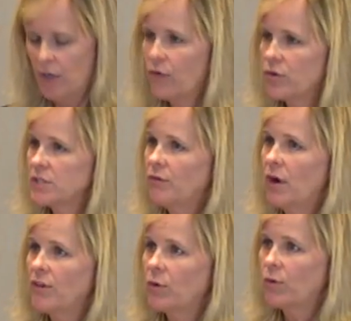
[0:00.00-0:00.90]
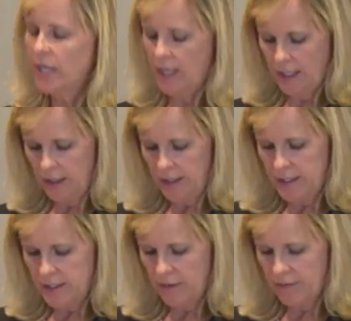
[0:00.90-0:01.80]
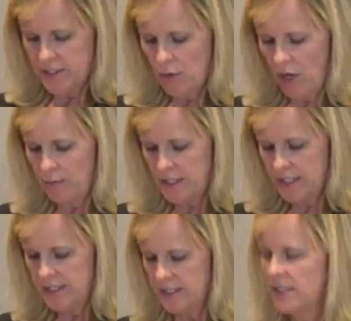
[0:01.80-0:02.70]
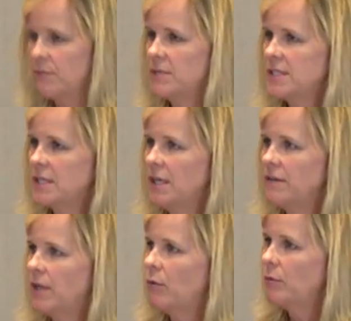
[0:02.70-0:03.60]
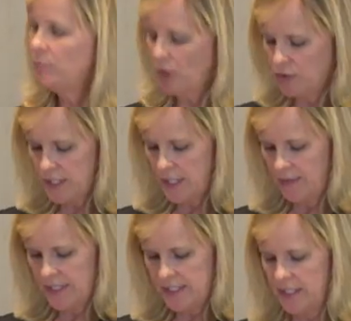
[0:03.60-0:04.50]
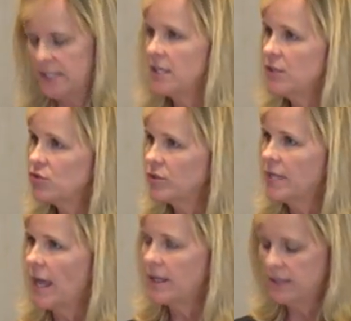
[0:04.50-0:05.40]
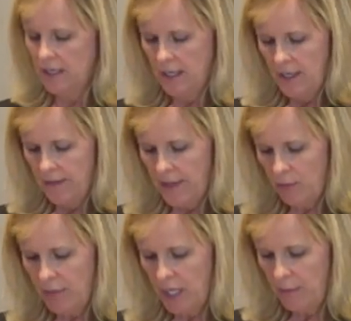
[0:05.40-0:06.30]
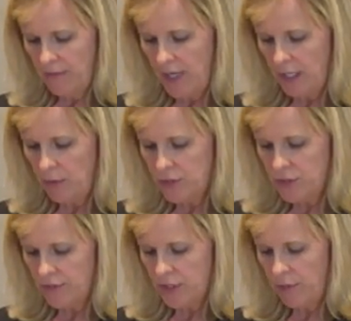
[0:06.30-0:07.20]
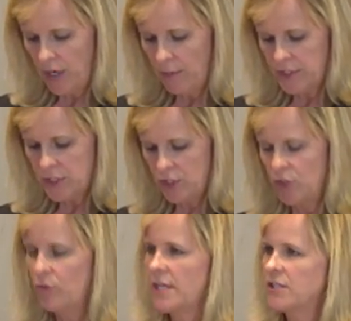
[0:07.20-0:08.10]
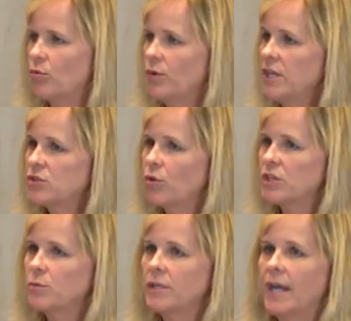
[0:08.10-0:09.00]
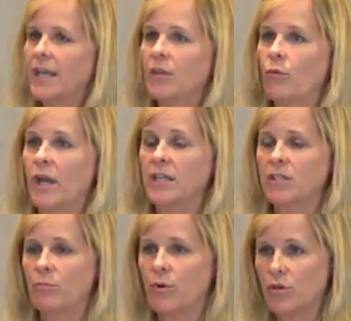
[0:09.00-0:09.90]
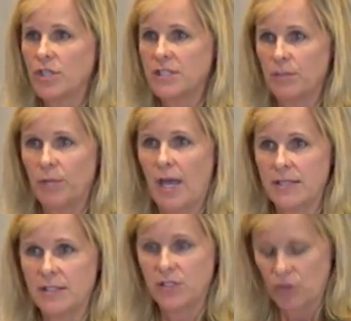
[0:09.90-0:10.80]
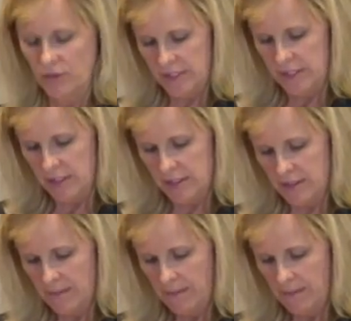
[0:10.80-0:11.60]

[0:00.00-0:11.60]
First of all, they're working on a list of small businesses in Mesquite that will be posted on the city's intranet. That'll become available to the departments to use as a resource when getting ready to purchase supplies and services.